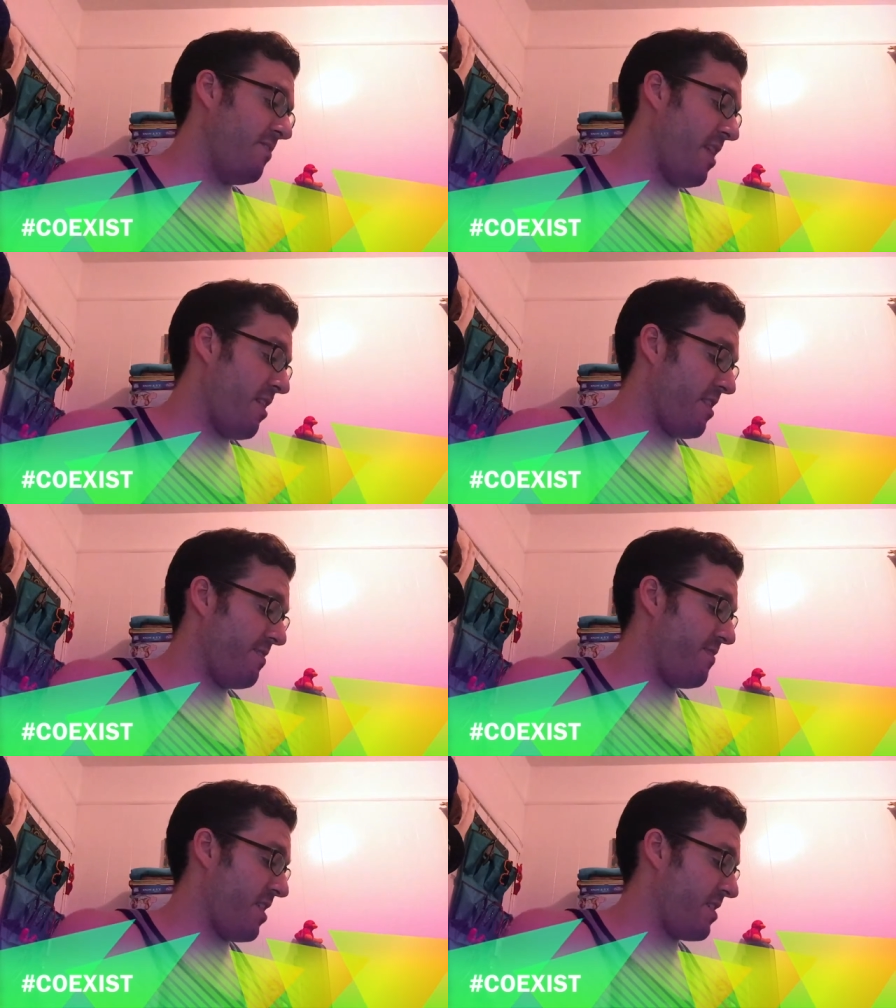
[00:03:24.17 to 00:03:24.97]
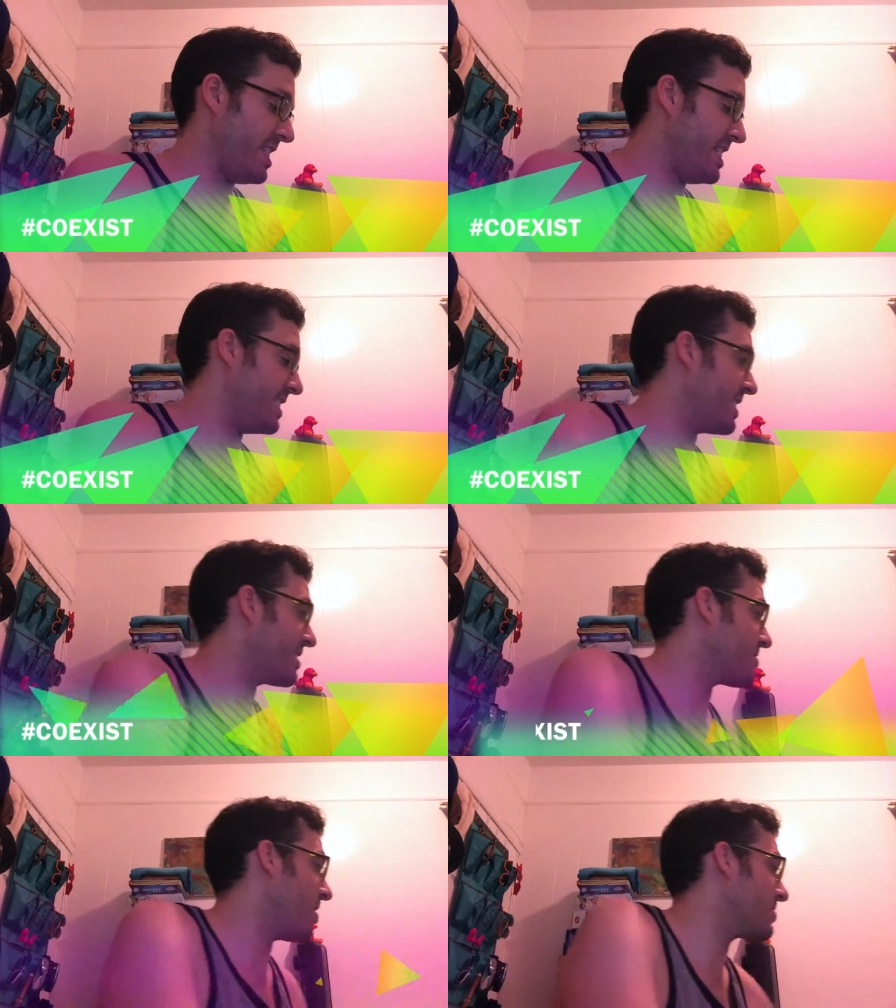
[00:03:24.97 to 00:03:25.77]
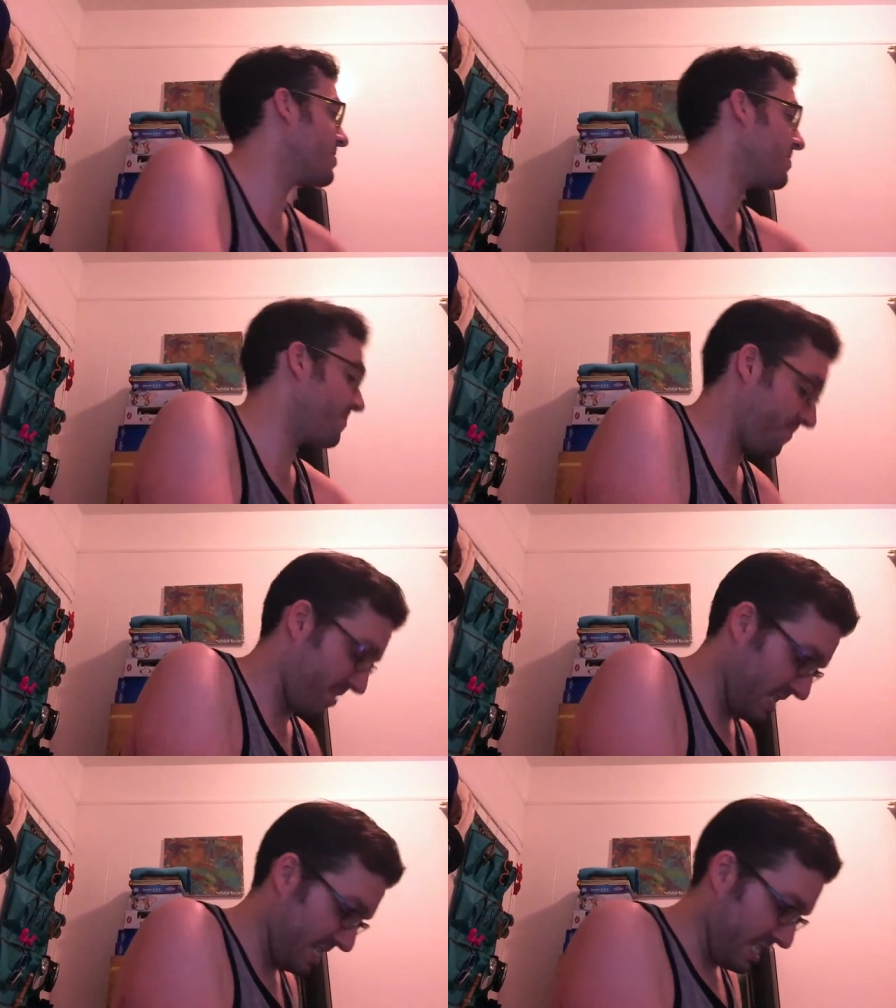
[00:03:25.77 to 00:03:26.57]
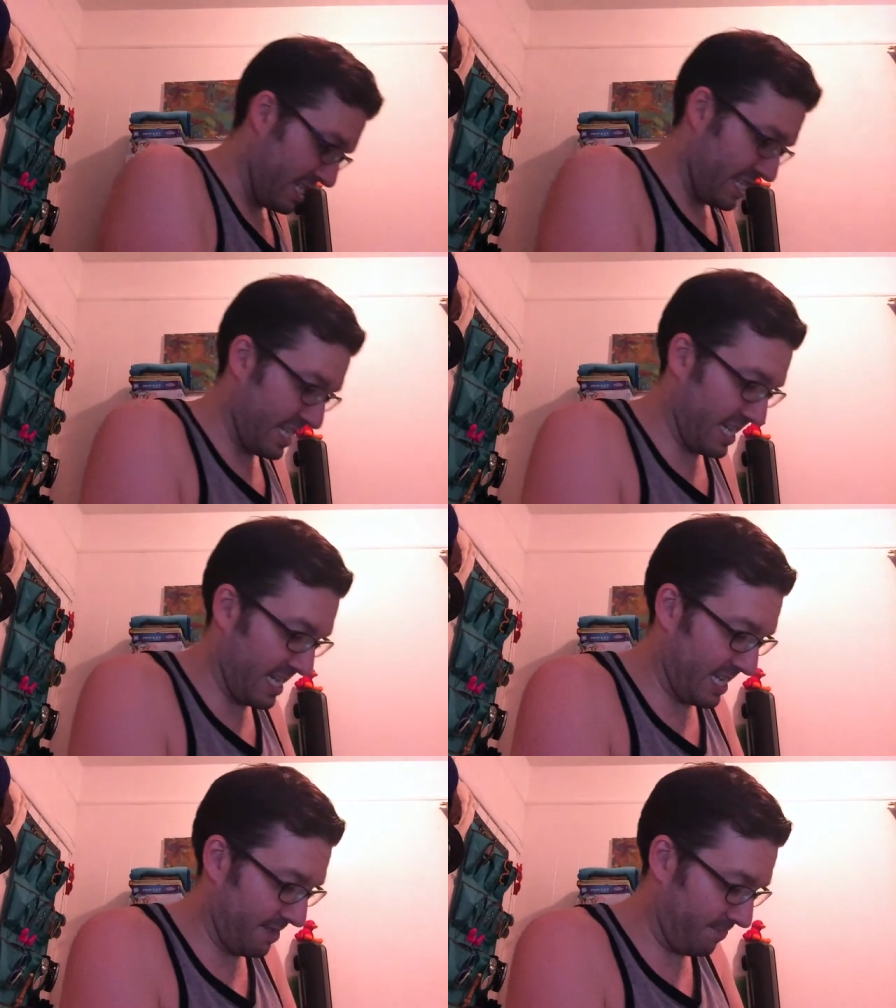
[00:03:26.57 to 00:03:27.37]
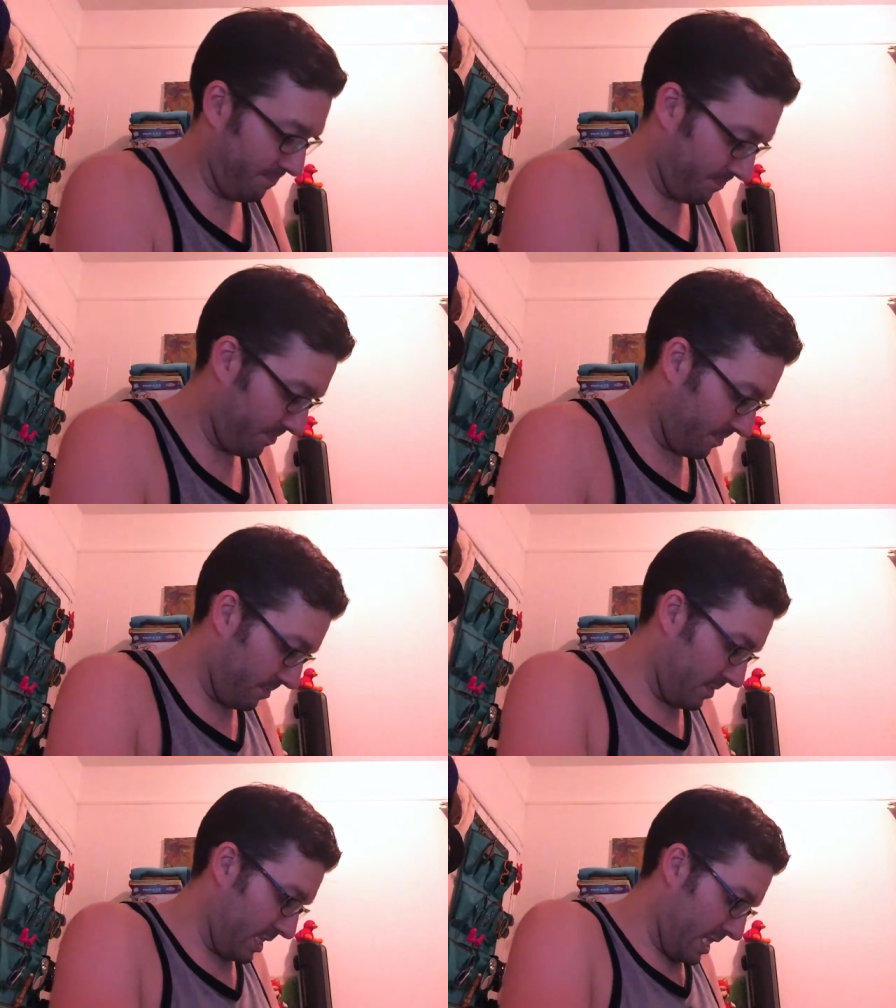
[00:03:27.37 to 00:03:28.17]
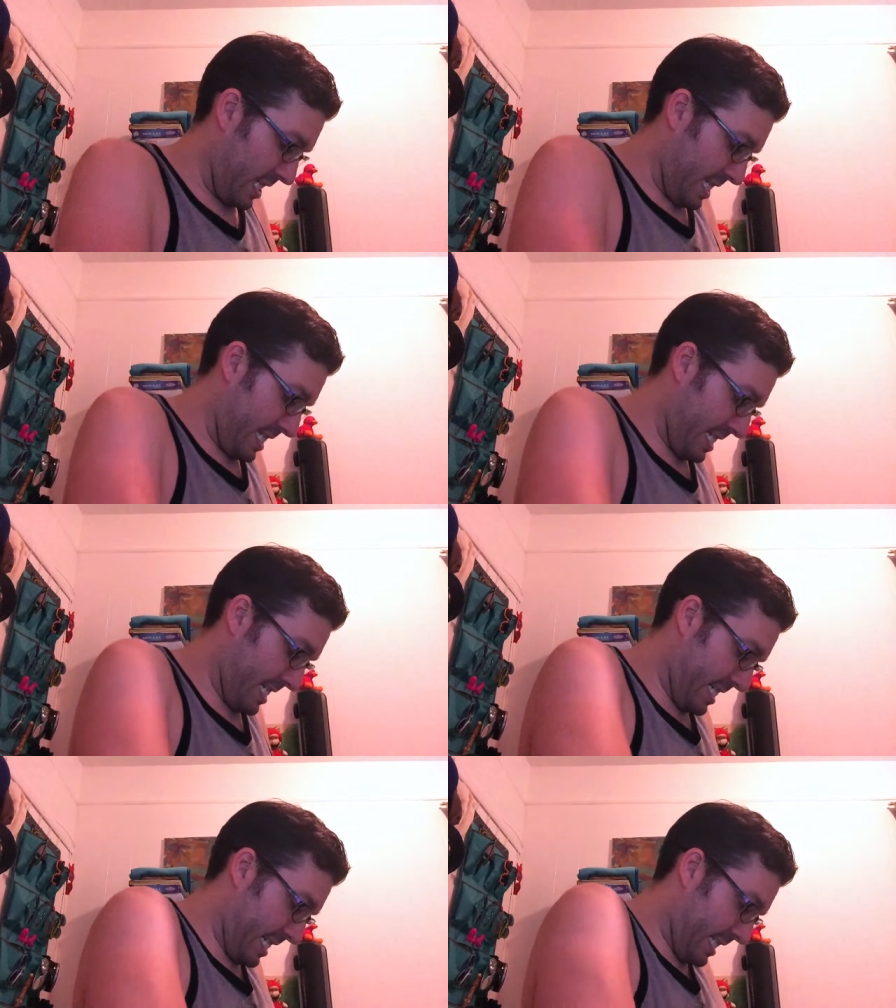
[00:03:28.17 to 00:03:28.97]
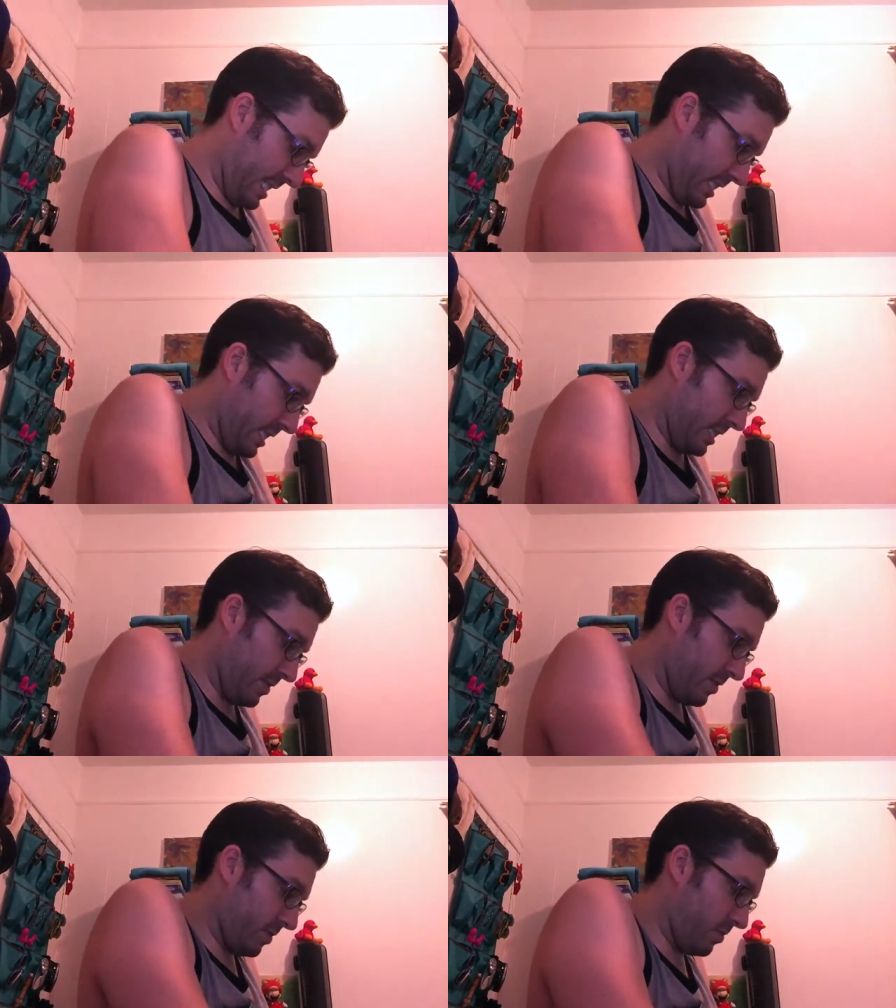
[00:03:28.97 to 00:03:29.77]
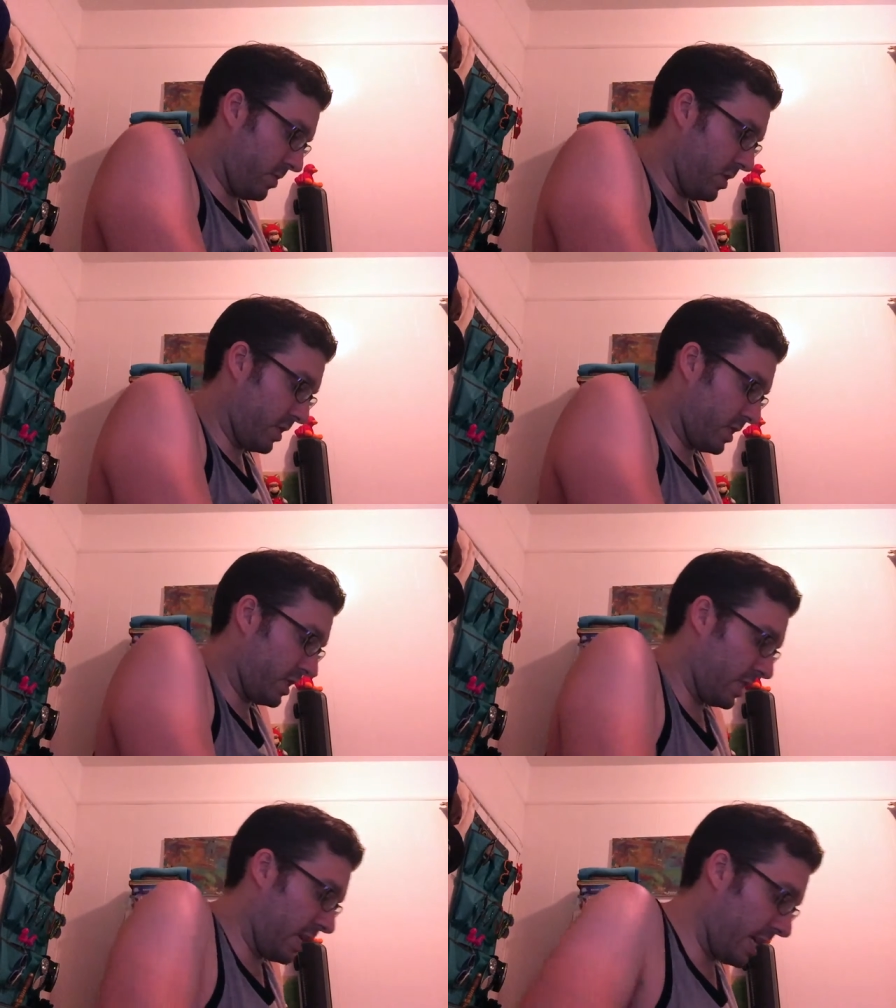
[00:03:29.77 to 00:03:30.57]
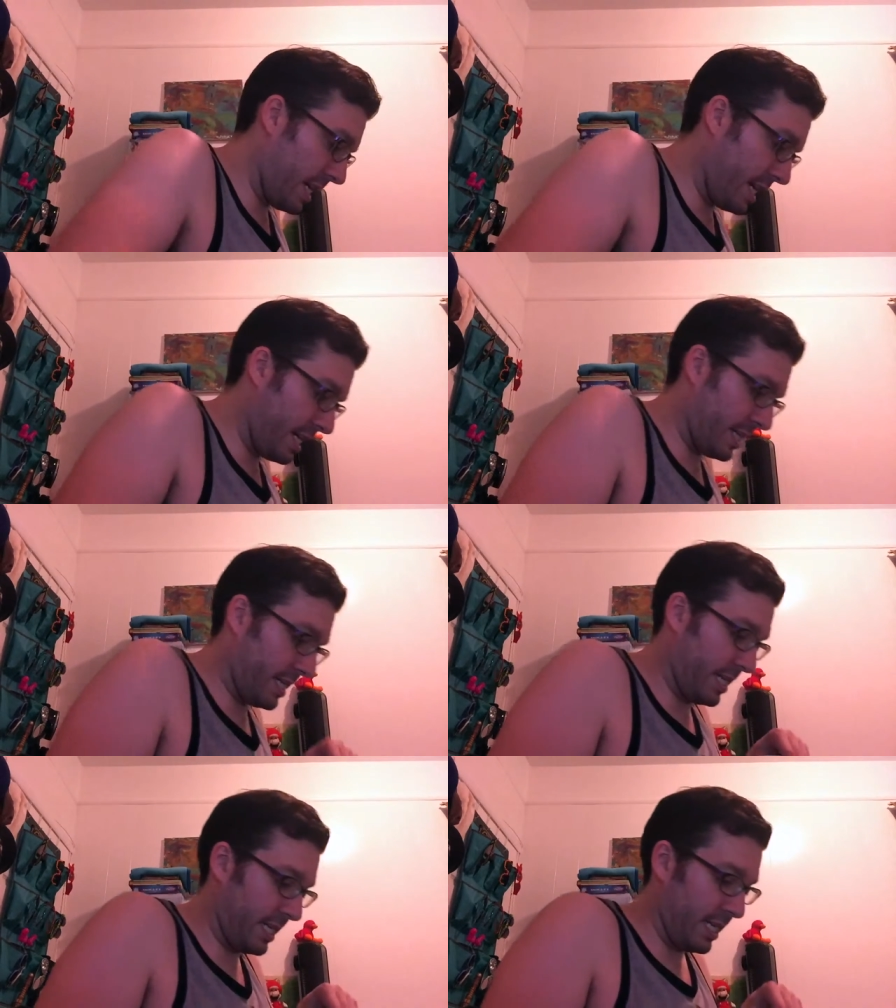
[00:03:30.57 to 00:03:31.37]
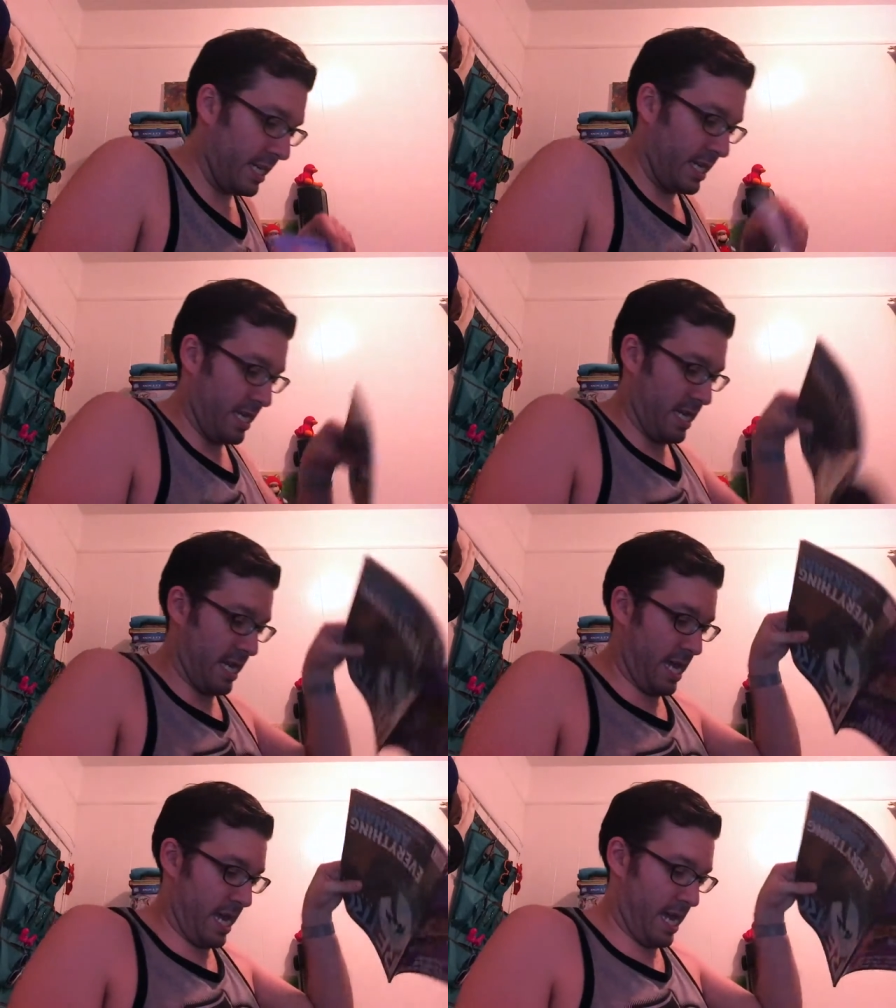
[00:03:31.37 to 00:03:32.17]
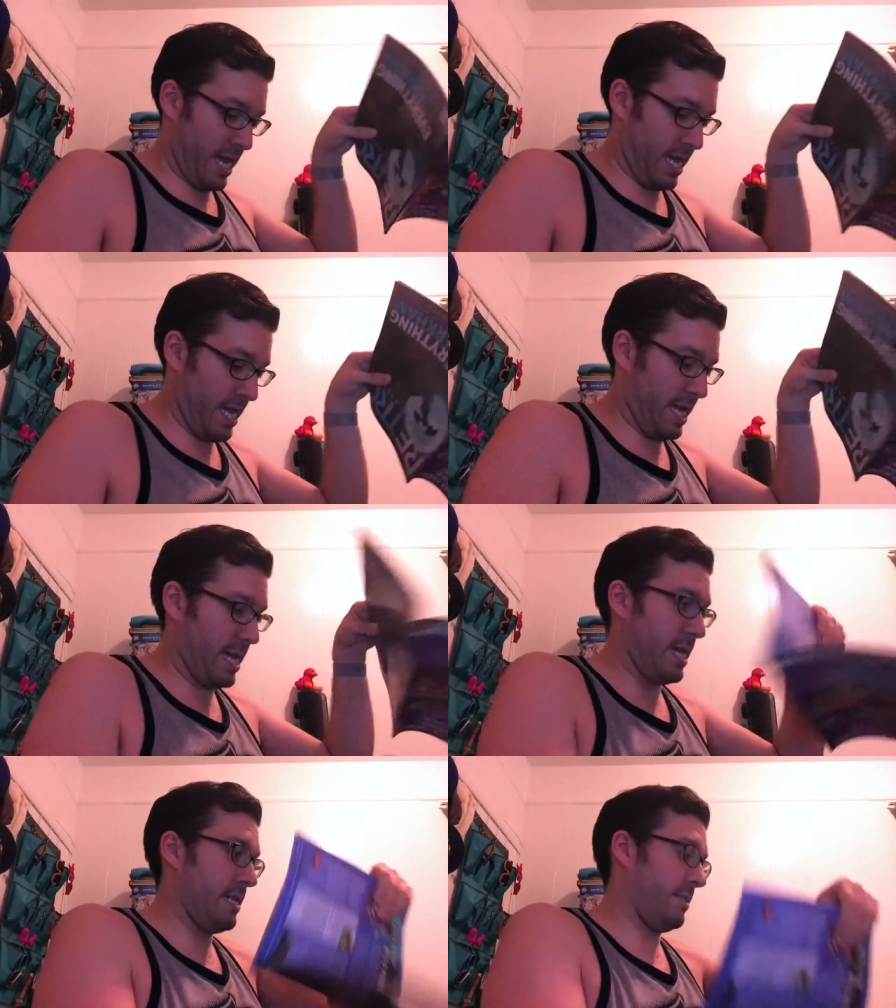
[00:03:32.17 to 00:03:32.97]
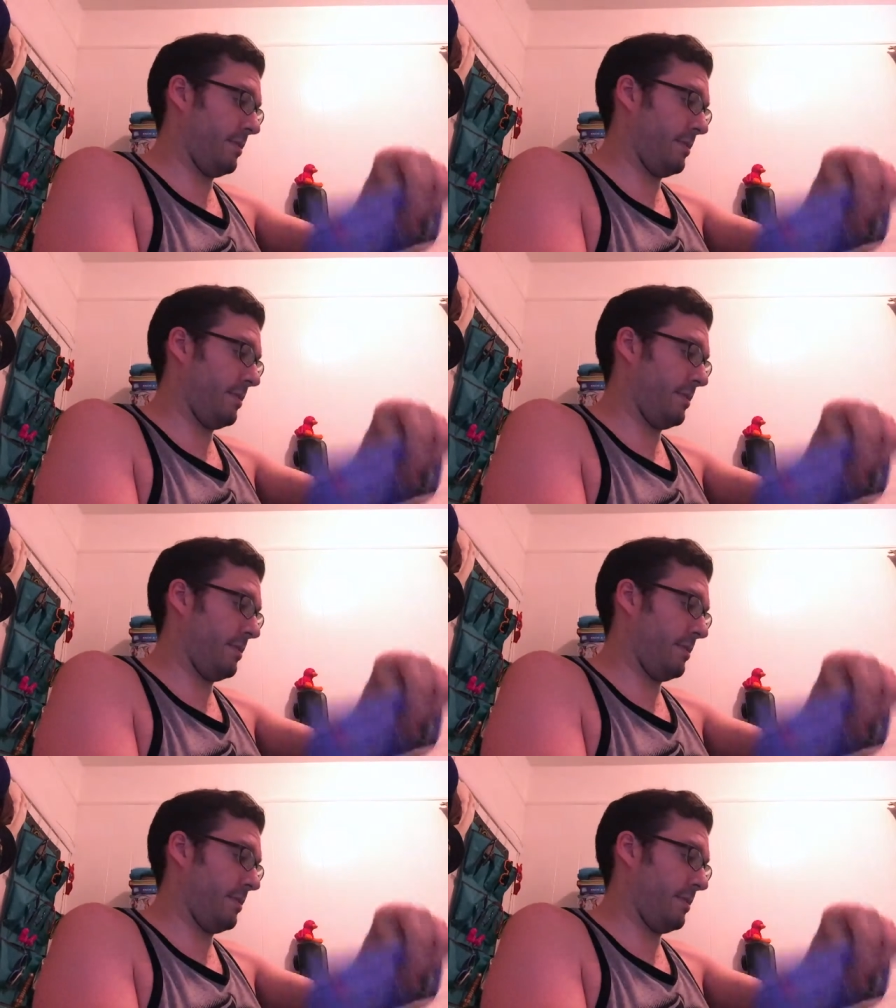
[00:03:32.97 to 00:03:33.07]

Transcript: Very, very neat. That's awesome. Um, and also looks like a,